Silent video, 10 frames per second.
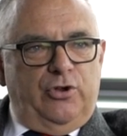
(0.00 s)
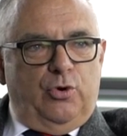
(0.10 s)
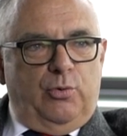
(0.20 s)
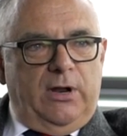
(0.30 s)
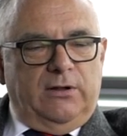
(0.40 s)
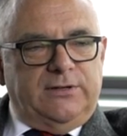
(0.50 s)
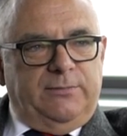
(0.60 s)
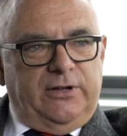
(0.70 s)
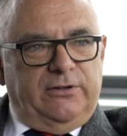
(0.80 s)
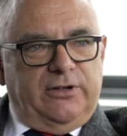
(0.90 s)
Norwell or
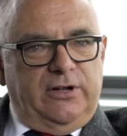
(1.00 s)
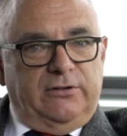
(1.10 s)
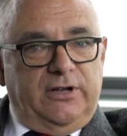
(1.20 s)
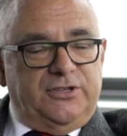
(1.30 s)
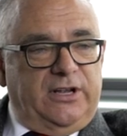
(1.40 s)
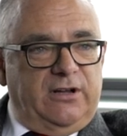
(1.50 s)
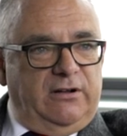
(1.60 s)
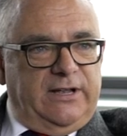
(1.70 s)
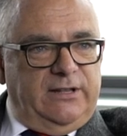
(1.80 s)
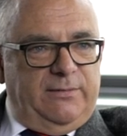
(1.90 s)
something on the Gold Coast, I
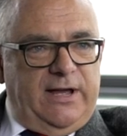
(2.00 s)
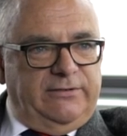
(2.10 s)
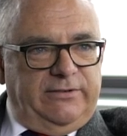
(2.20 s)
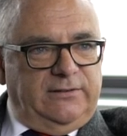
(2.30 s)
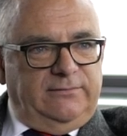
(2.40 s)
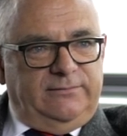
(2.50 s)
can't get them out of it.